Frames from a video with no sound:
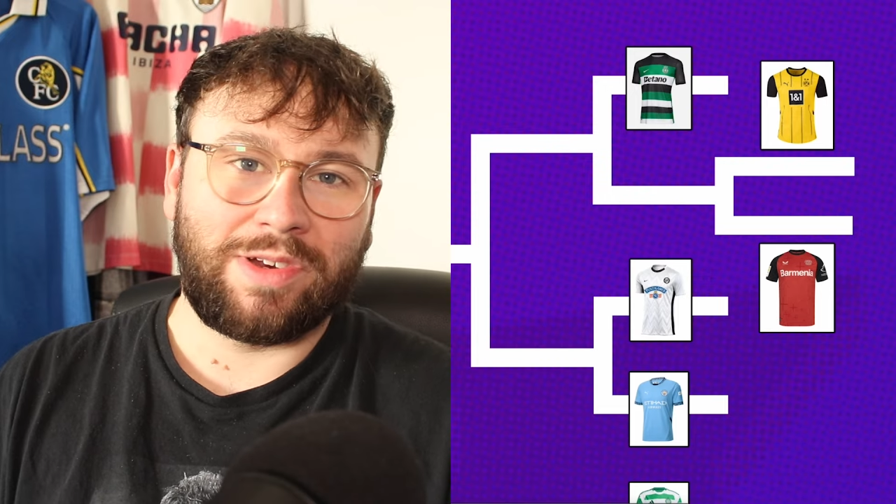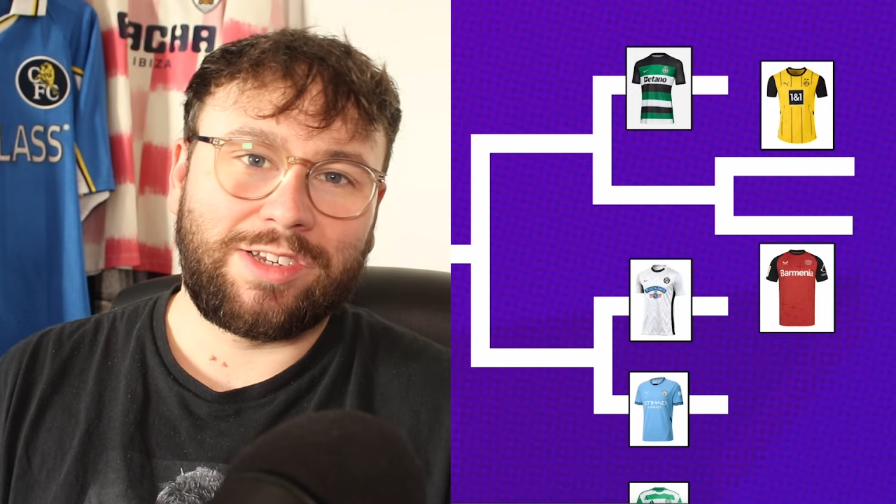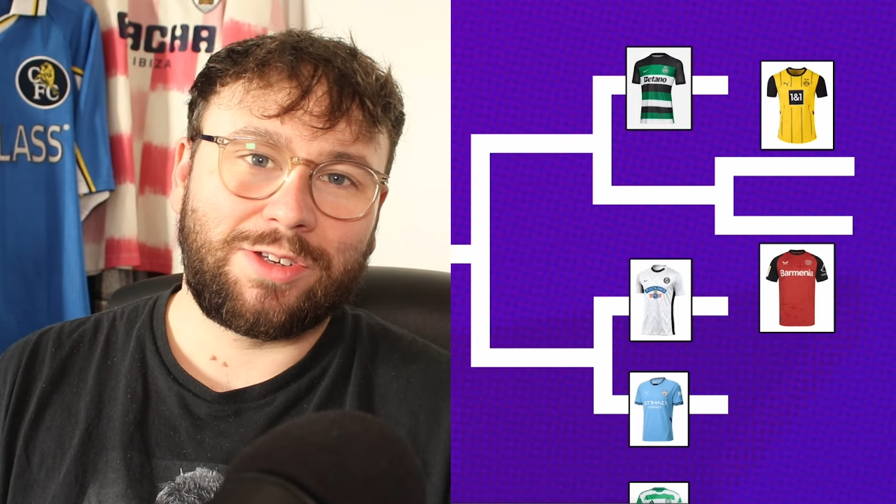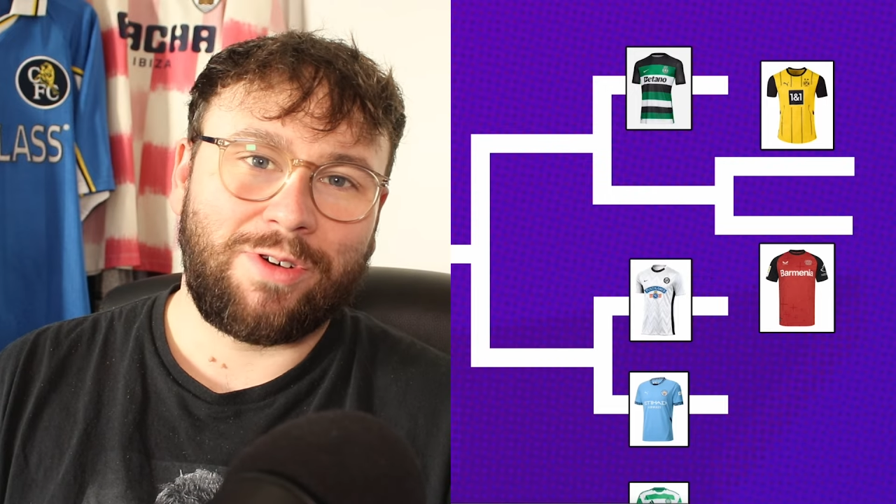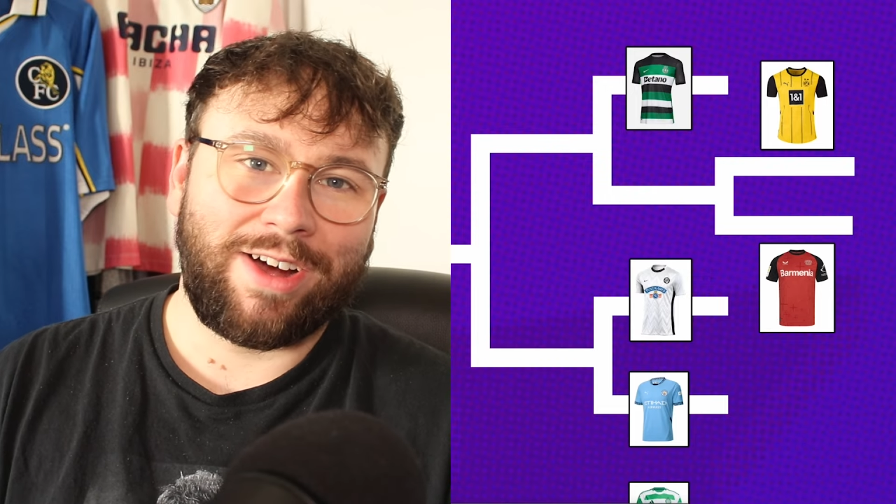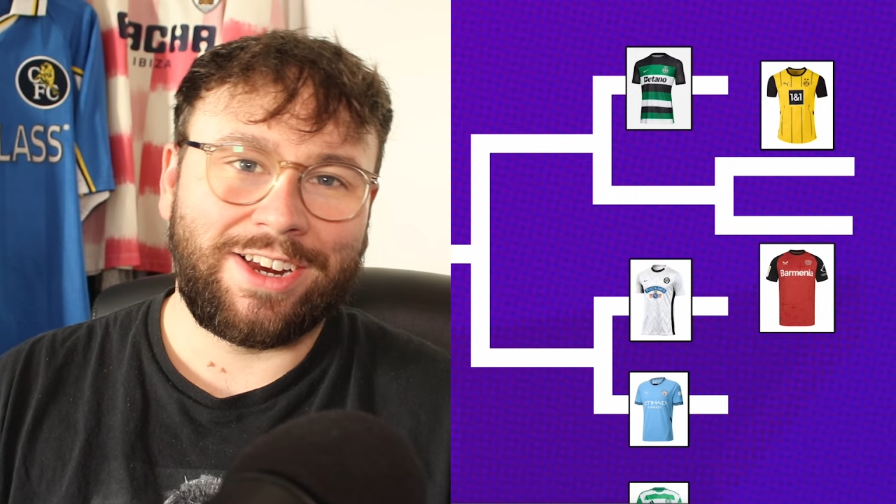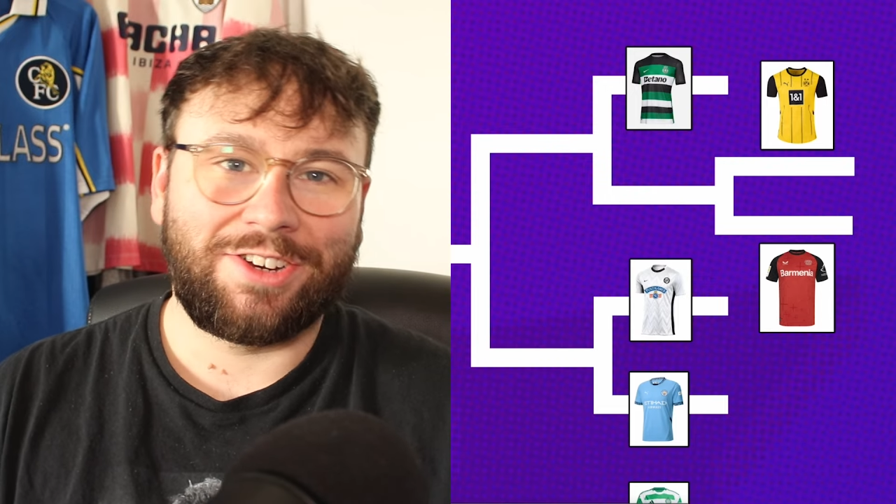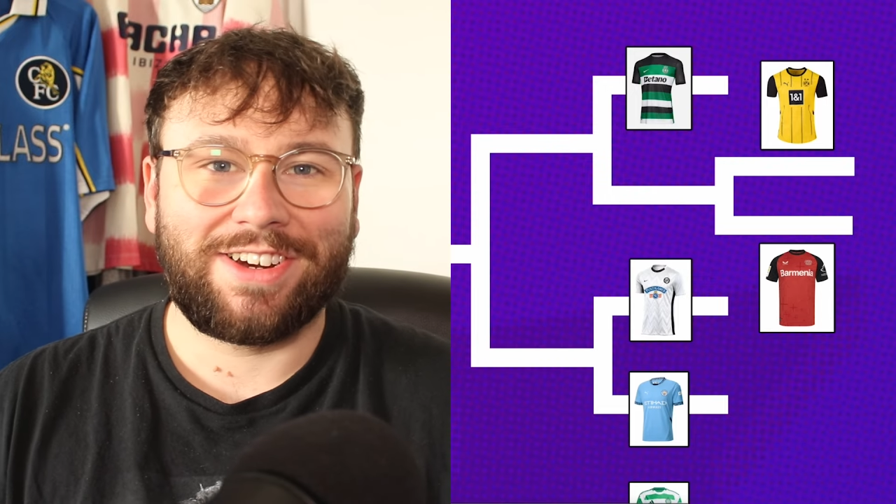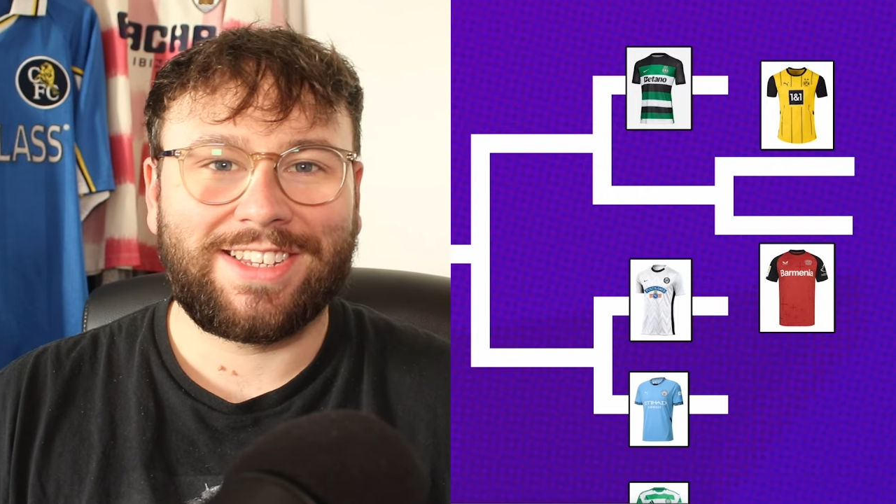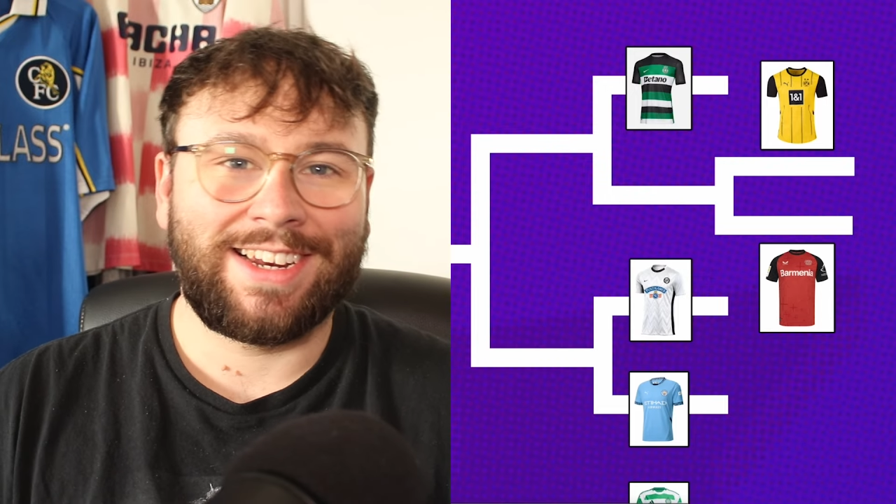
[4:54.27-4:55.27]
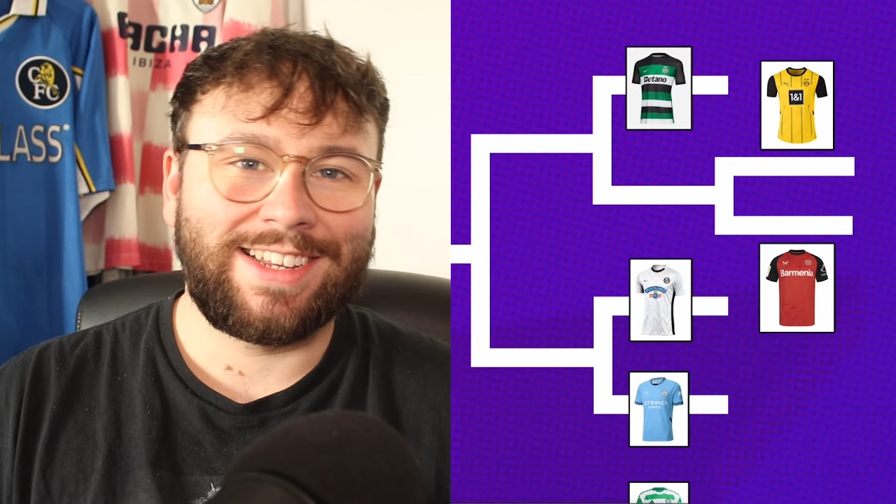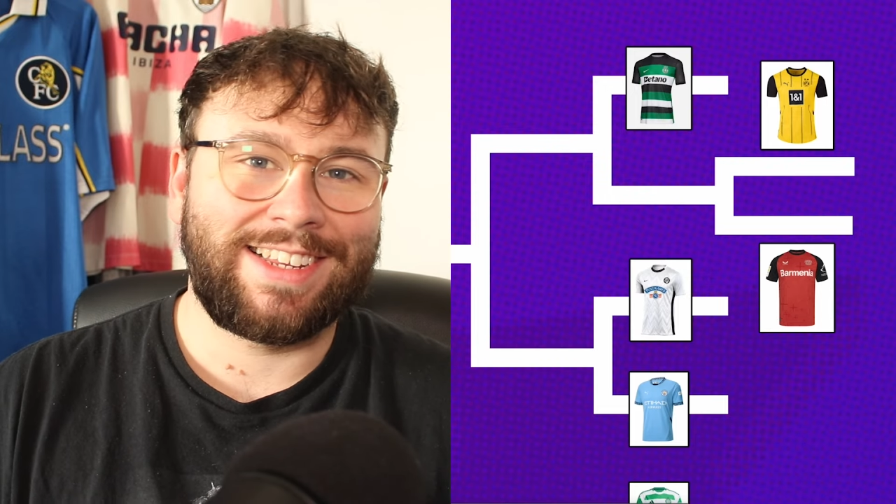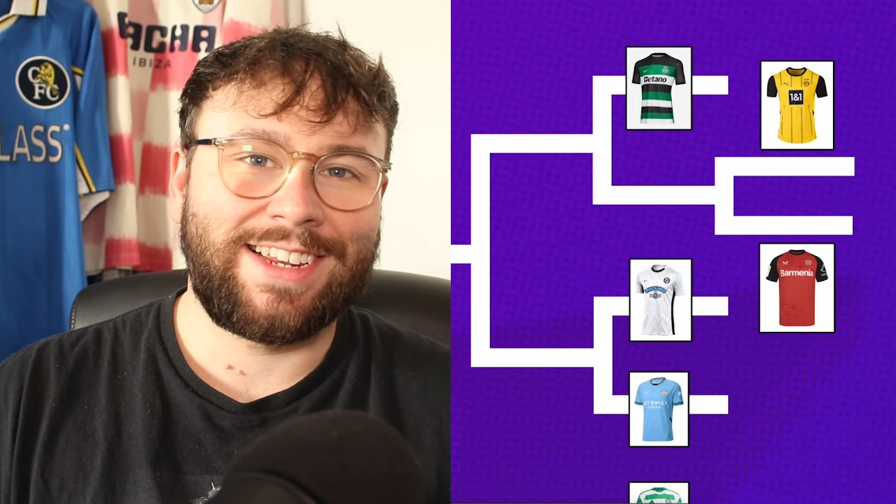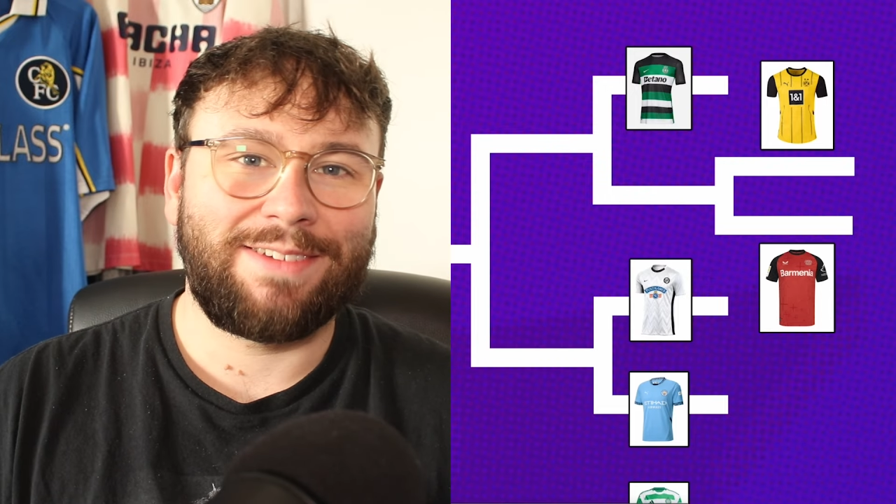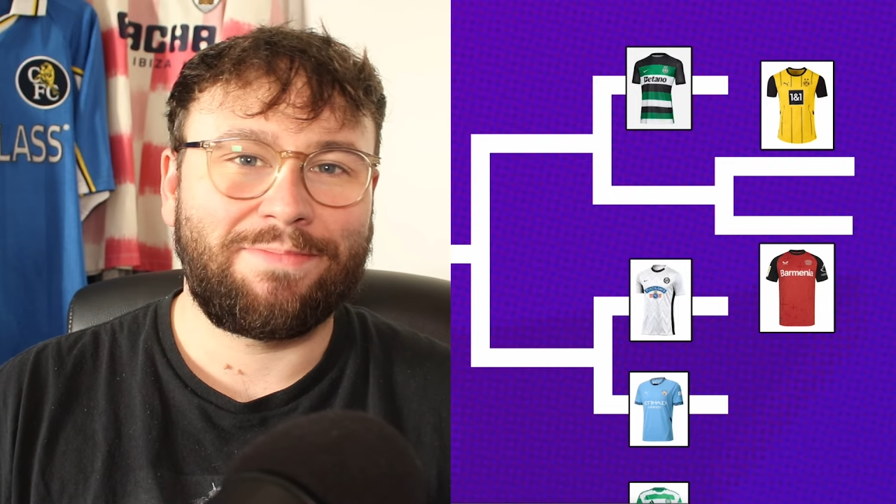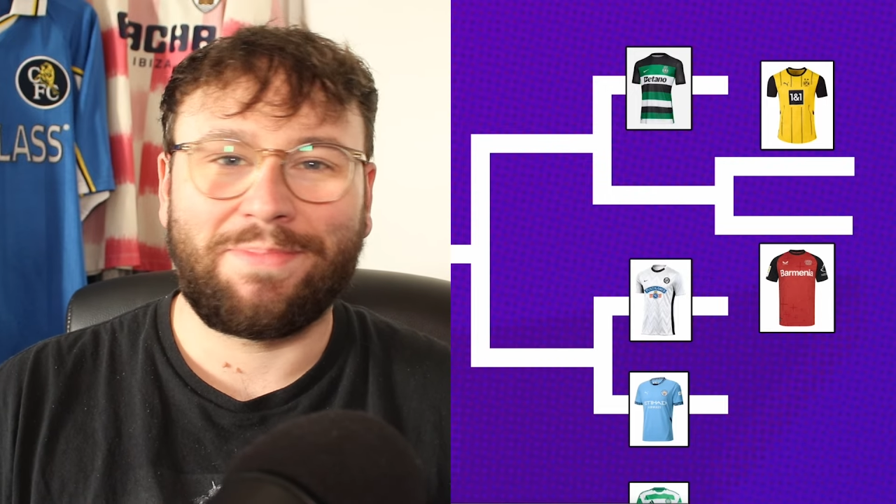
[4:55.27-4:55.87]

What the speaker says: which is quite interesting, isn't it?